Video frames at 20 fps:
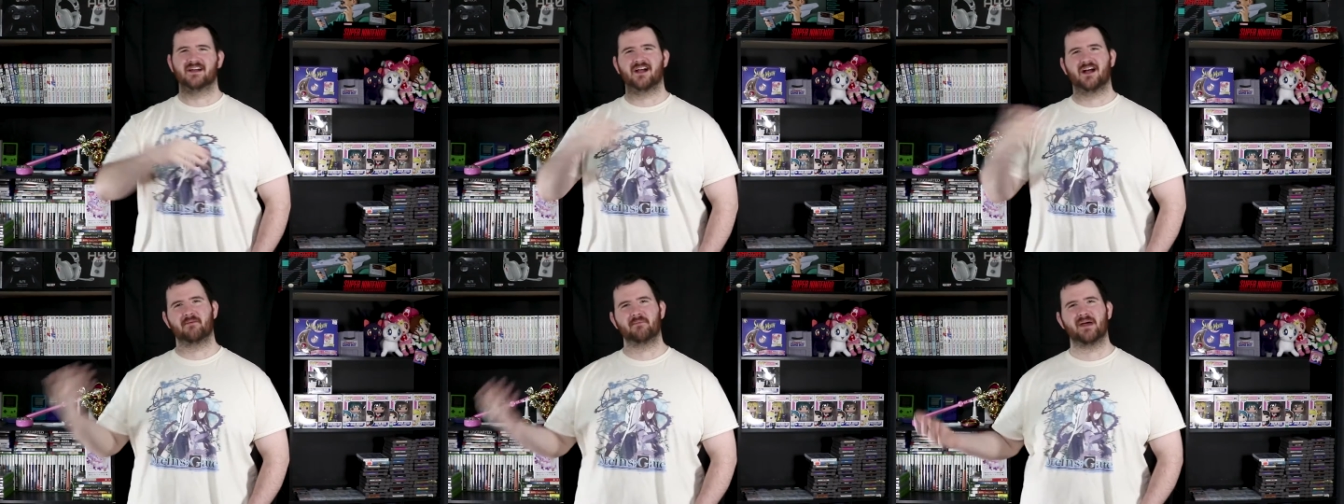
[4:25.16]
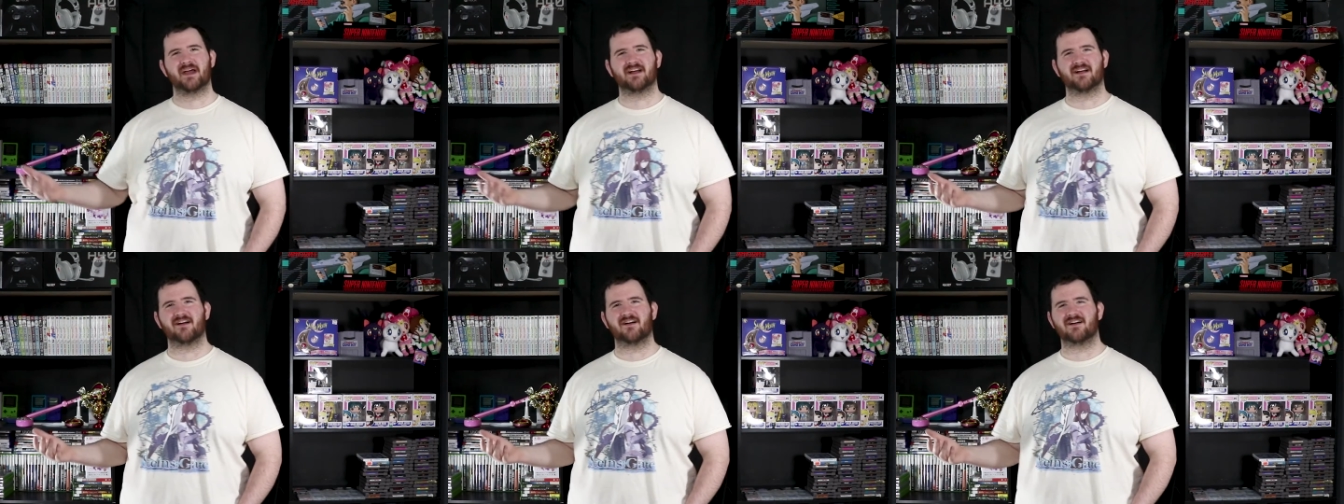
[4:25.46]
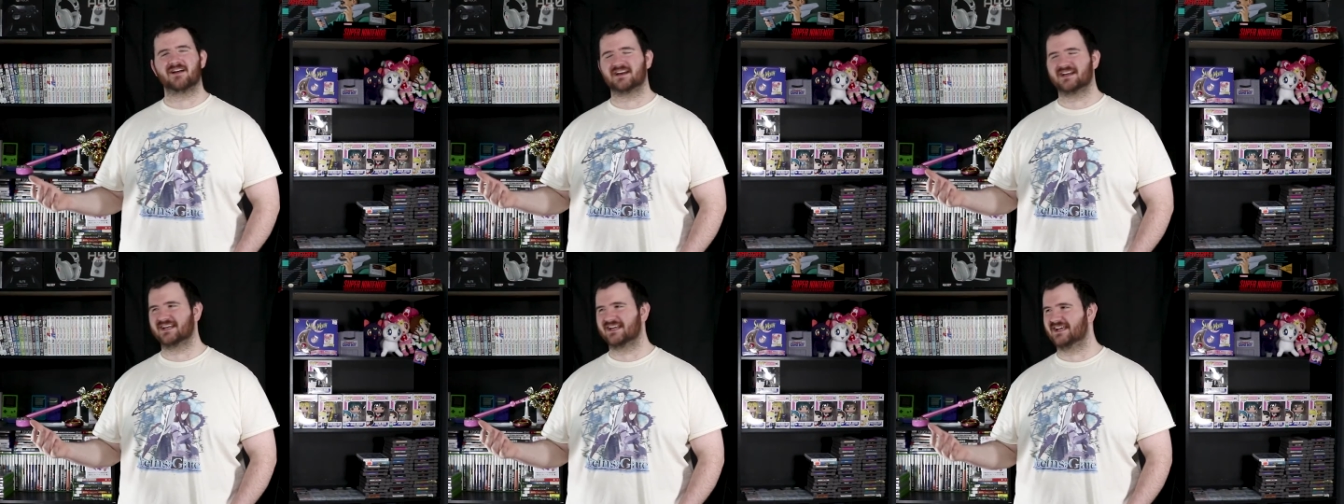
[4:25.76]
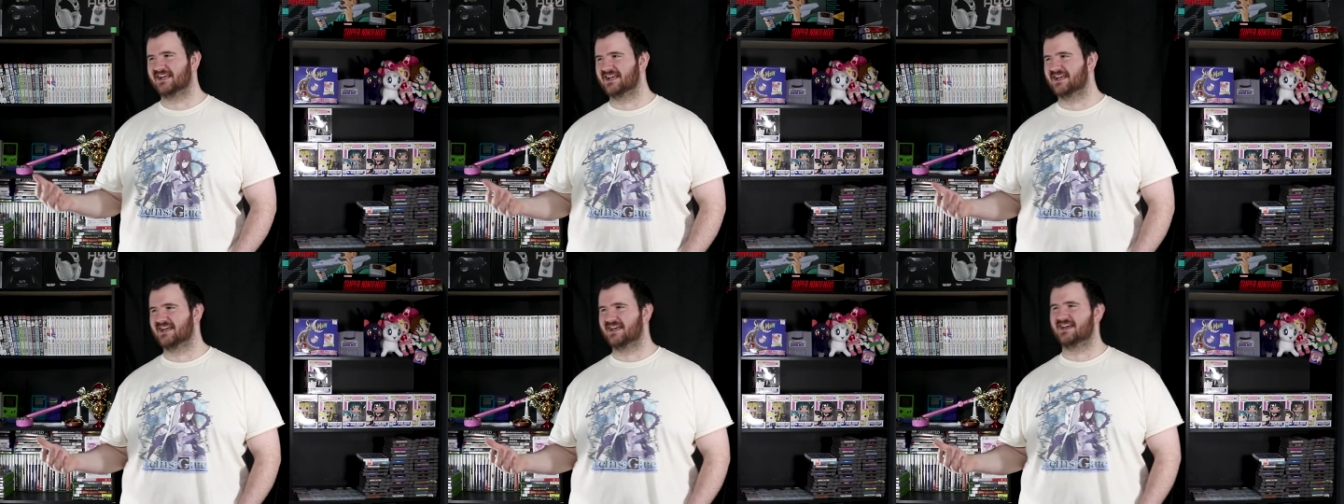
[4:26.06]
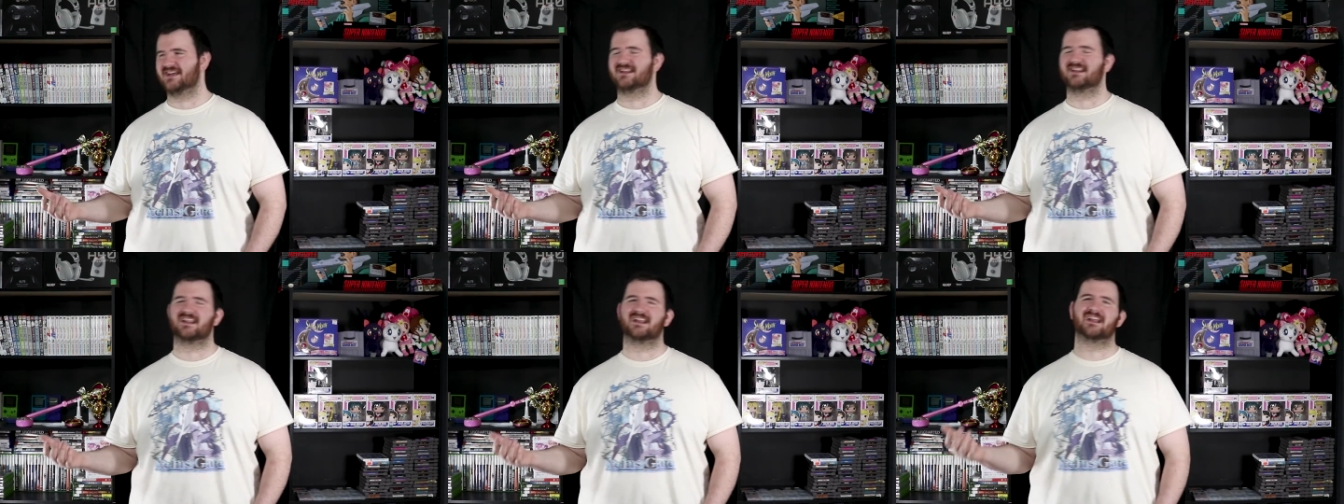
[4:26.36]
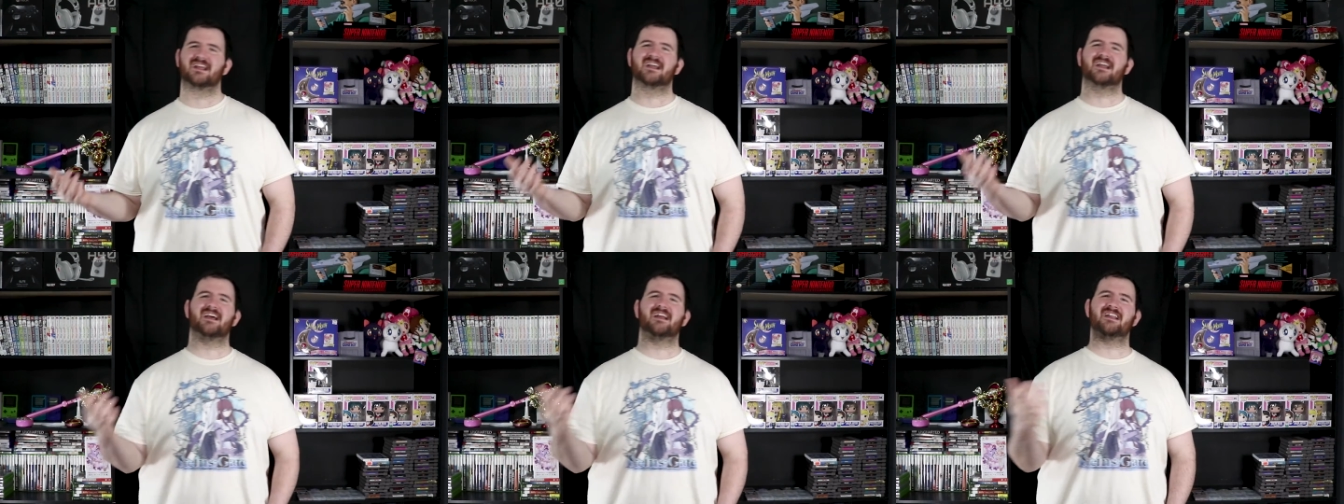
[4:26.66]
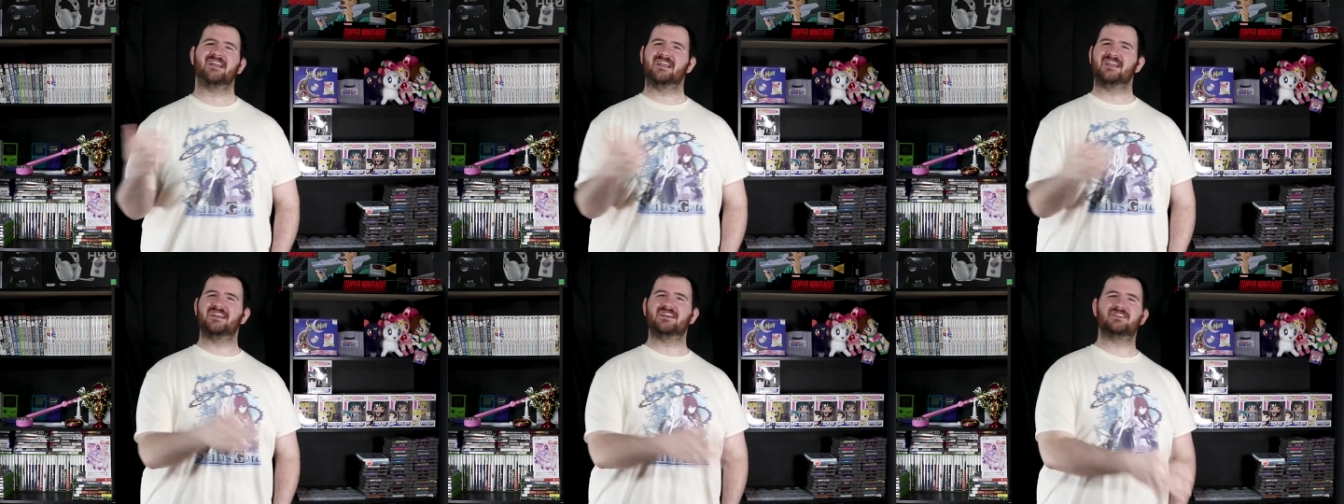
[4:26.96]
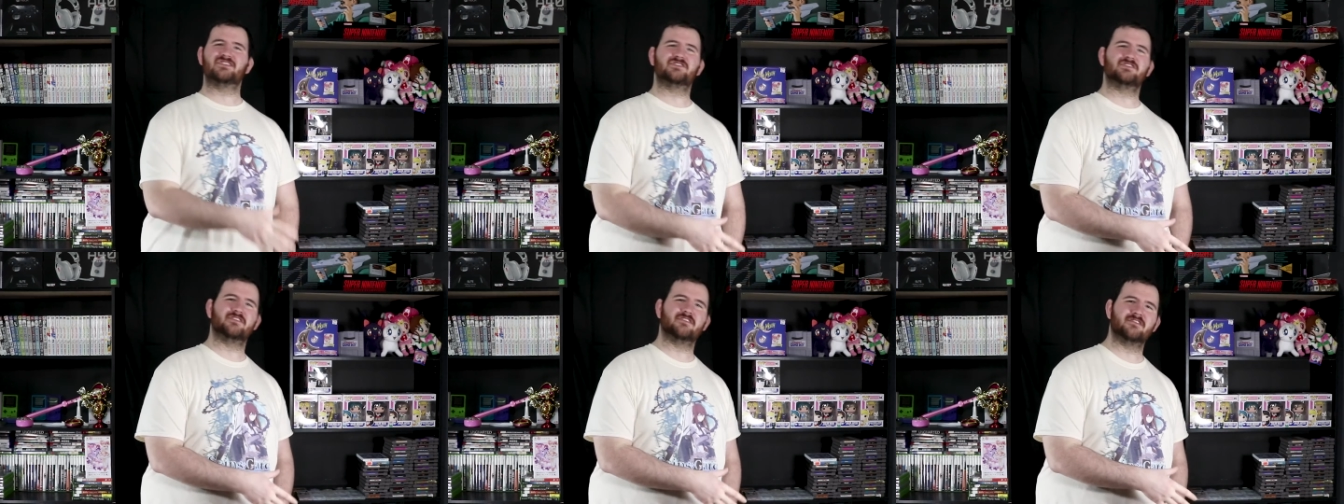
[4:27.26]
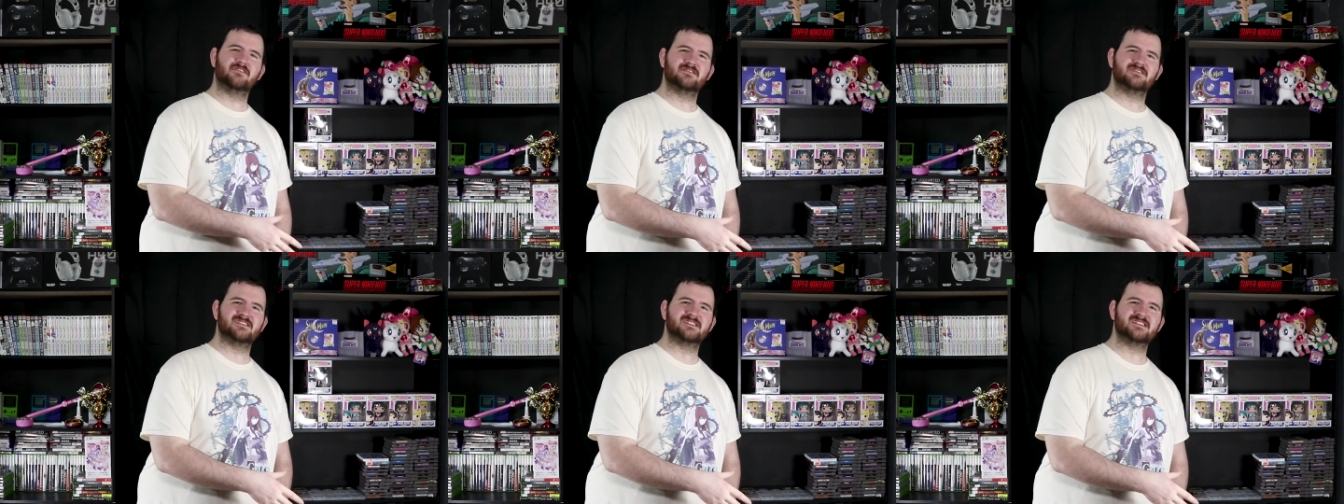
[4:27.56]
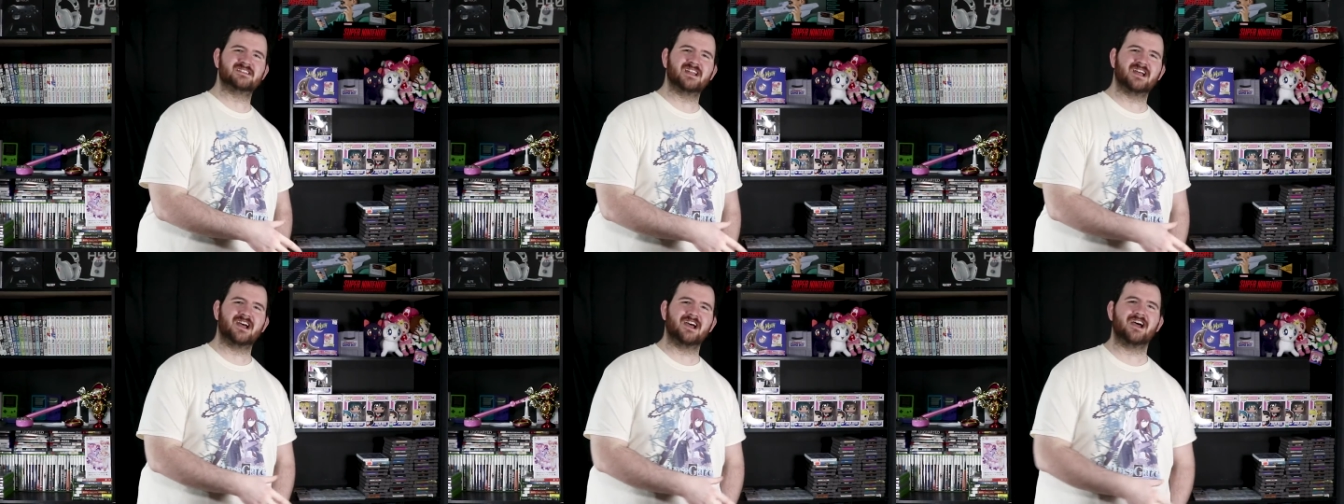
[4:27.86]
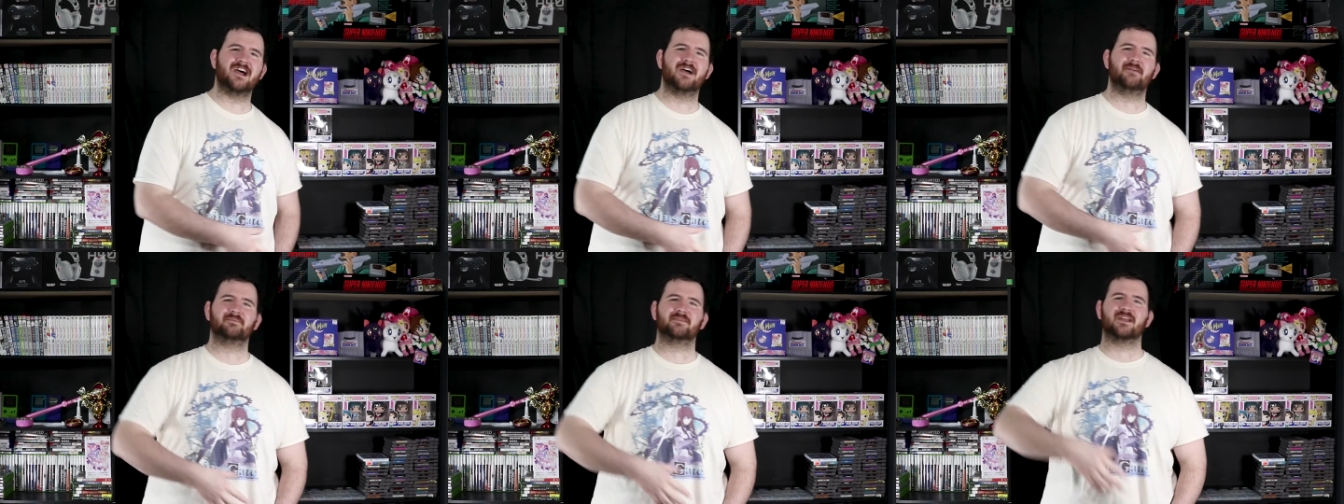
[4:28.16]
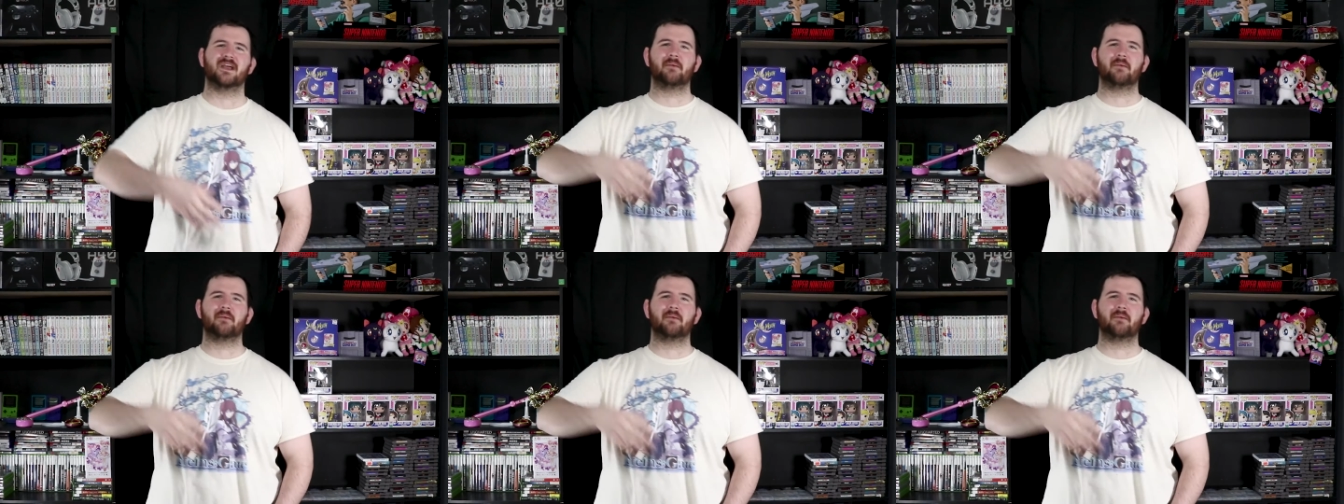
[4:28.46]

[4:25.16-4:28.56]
got back on again, then I got injured and stopped,